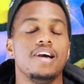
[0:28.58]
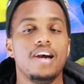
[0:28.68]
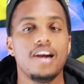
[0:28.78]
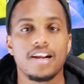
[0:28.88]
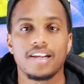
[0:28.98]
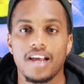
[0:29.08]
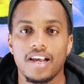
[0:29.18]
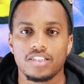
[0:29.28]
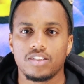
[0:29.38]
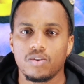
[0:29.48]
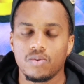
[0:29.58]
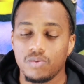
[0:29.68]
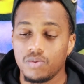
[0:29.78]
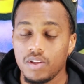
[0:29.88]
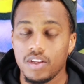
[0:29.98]
Alright guys,
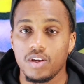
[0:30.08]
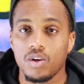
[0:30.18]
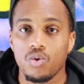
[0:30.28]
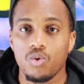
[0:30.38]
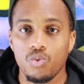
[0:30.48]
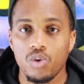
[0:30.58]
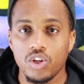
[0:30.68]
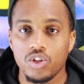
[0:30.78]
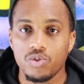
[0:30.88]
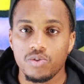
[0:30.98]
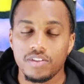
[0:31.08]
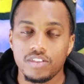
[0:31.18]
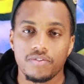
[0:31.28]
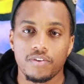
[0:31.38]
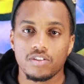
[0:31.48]
so what it do
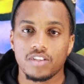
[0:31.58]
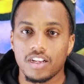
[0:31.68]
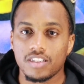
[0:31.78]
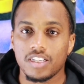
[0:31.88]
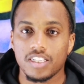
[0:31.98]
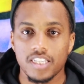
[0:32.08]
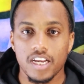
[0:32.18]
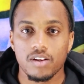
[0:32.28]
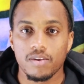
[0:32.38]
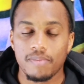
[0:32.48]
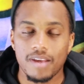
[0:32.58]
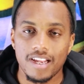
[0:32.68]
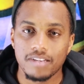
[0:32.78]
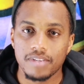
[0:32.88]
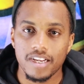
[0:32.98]
is your first time to the channel. My
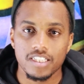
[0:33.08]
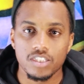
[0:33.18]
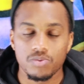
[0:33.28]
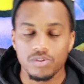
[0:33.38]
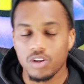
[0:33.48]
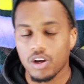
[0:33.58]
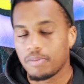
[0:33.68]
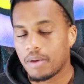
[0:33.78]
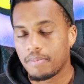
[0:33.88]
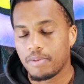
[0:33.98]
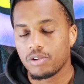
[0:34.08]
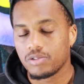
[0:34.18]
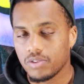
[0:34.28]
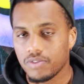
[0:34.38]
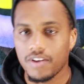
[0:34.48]
name is Exia. We talk about
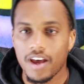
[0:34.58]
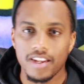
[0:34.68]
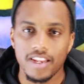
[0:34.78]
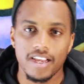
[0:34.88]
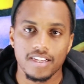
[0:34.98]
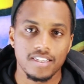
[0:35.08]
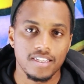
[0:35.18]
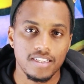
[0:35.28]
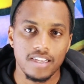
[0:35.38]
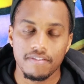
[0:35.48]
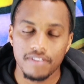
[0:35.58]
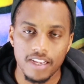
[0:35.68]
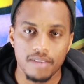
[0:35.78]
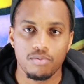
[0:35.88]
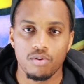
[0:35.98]
personal finance,
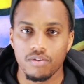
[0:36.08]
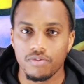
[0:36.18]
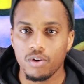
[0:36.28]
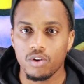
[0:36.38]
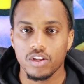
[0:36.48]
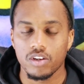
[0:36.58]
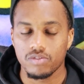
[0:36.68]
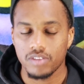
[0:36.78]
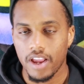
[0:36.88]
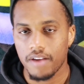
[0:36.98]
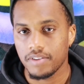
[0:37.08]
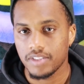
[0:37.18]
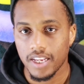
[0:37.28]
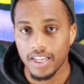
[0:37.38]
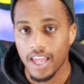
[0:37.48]
dividend portfolios,
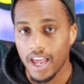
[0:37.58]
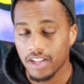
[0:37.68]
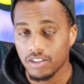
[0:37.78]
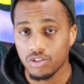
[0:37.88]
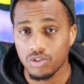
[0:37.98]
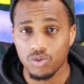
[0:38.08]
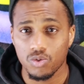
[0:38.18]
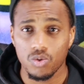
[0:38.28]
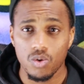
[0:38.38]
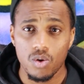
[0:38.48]
everything that has to do